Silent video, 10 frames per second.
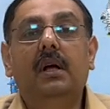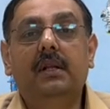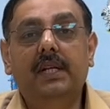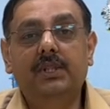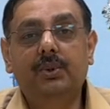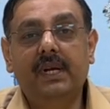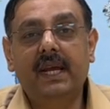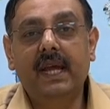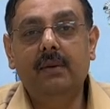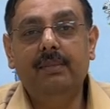They should
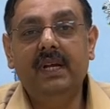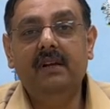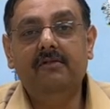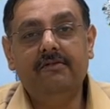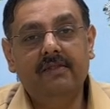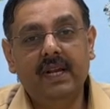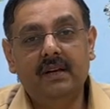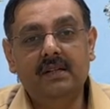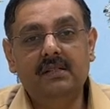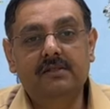again be
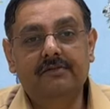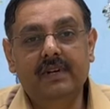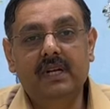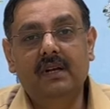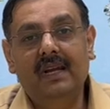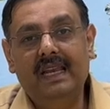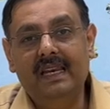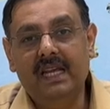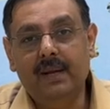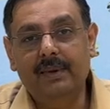fragrance-free
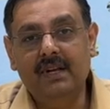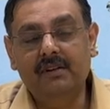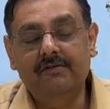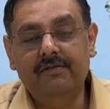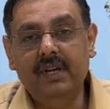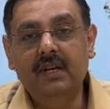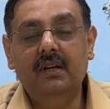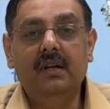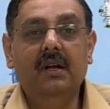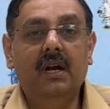and chemical-free.
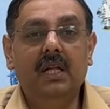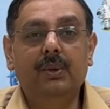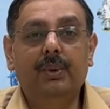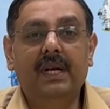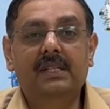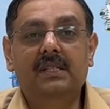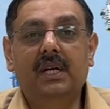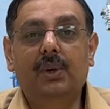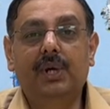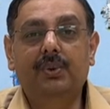Otherwise, they're
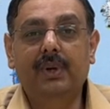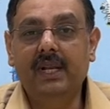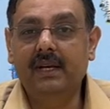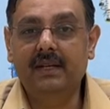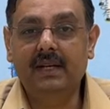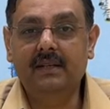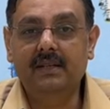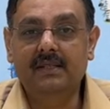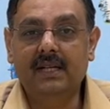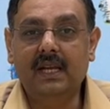going to irritate the
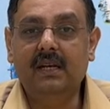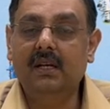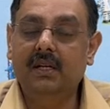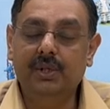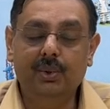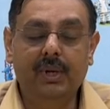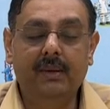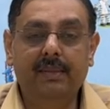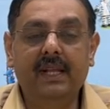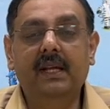skin during
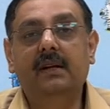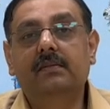bathing.